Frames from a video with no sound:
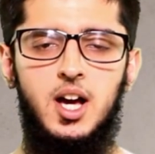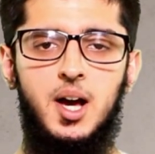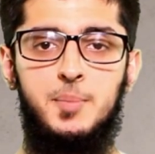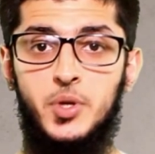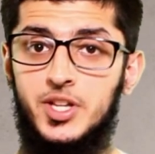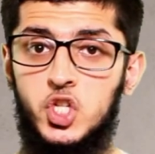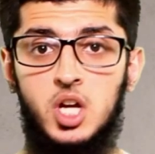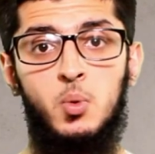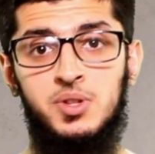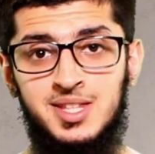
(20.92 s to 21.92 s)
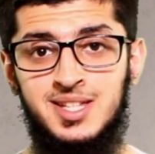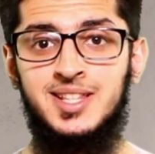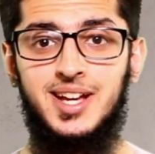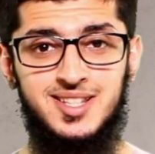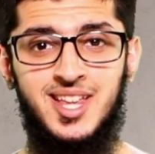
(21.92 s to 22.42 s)
Um, so, inshallah, within these
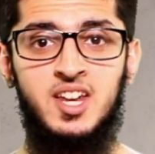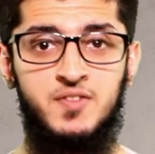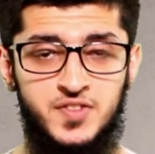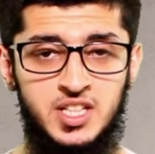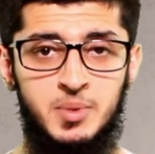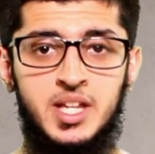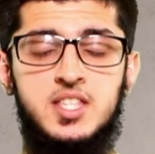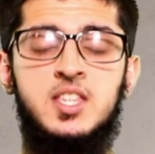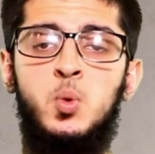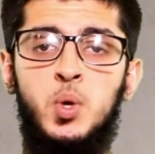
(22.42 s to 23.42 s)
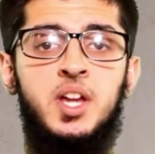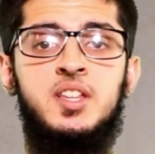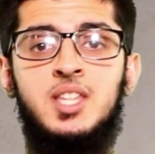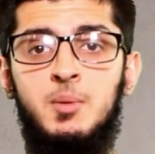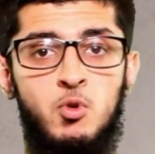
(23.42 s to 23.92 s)
next 10 15 minutes, we're going
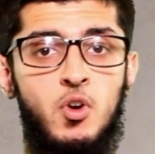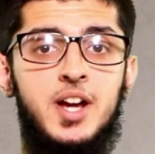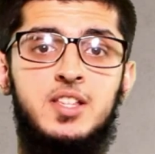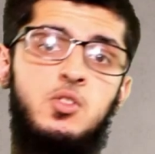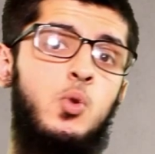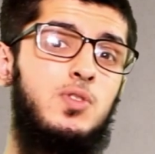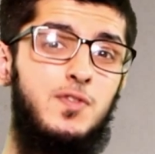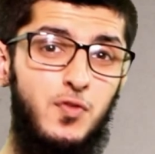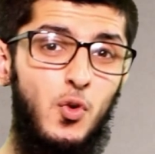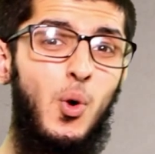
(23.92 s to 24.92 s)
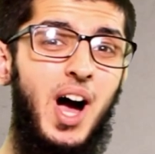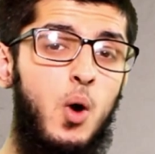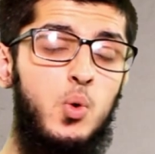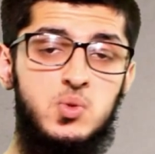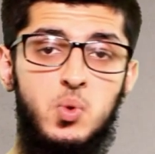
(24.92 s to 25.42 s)
to summarize those four
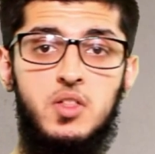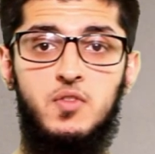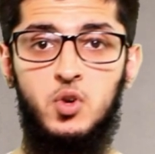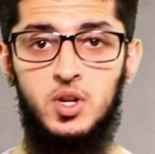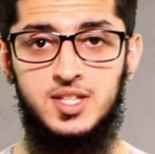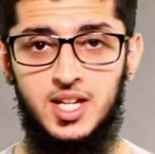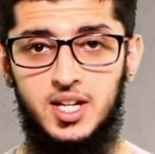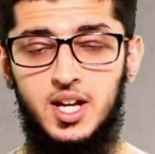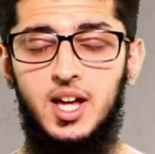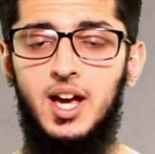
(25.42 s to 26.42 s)
hours worth of content